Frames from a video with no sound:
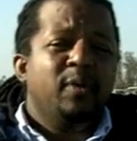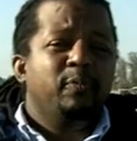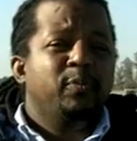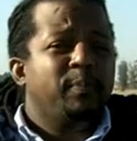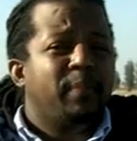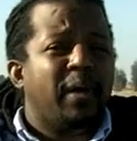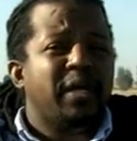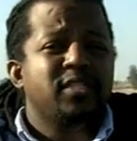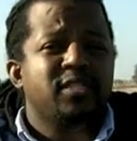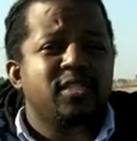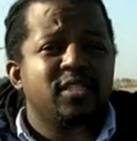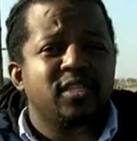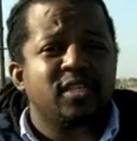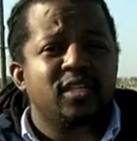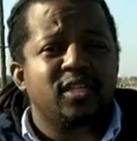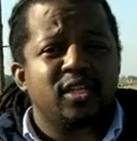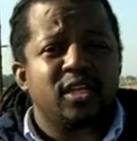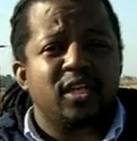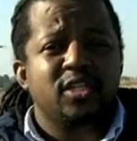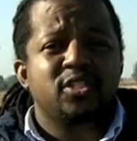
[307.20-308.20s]
Uh, we might
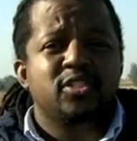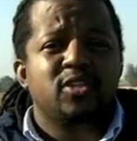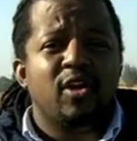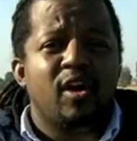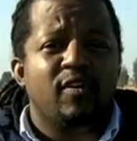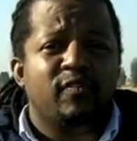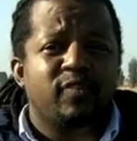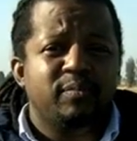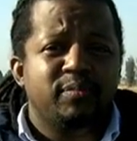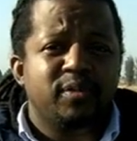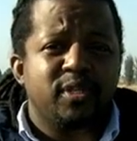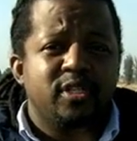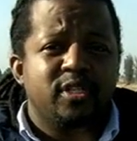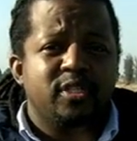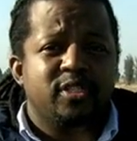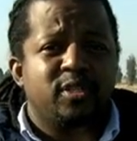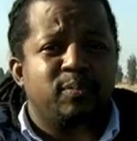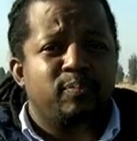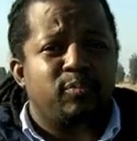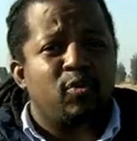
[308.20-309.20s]
see a, a, song from
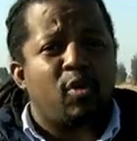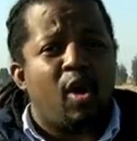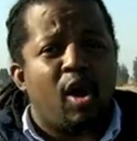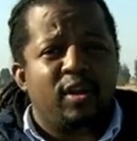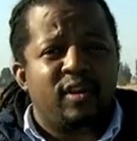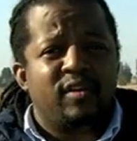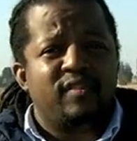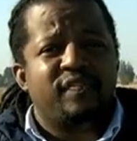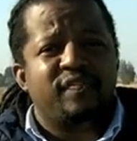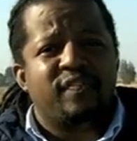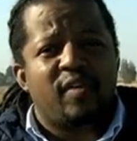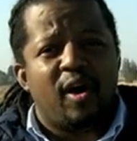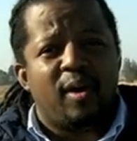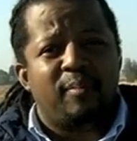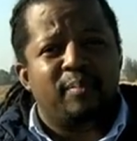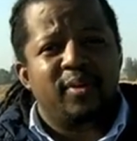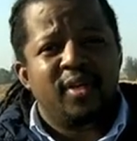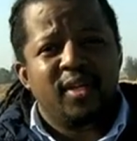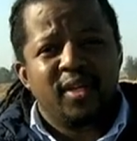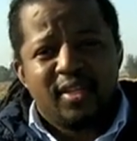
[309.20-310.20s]
DJ Sbu on a
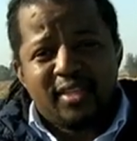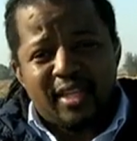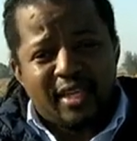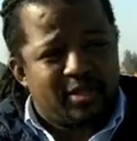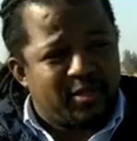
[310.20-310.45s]
farm.